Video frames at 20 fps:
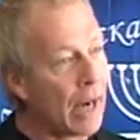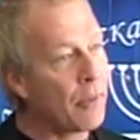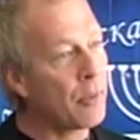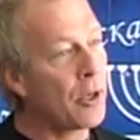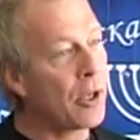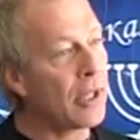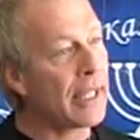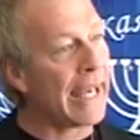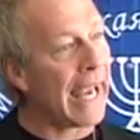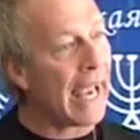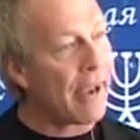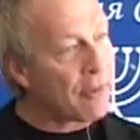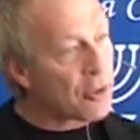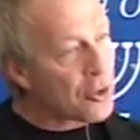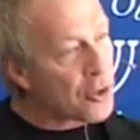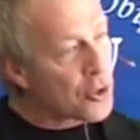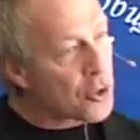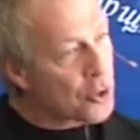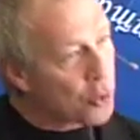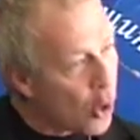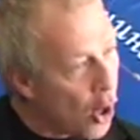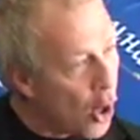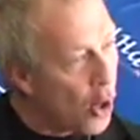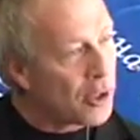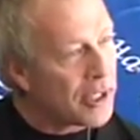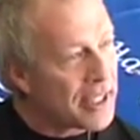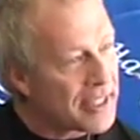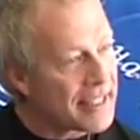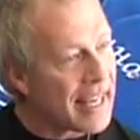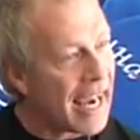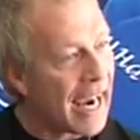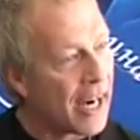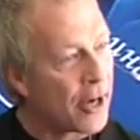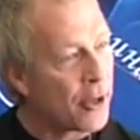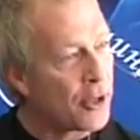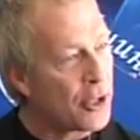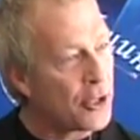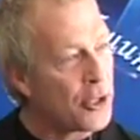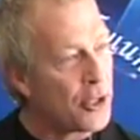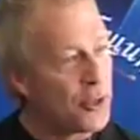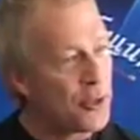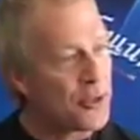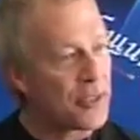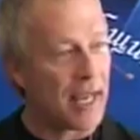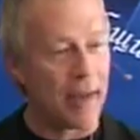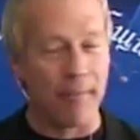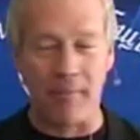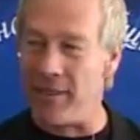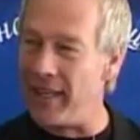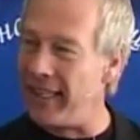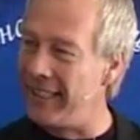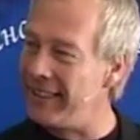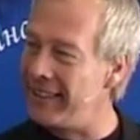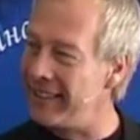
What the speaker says: I really have a strong desire to do something.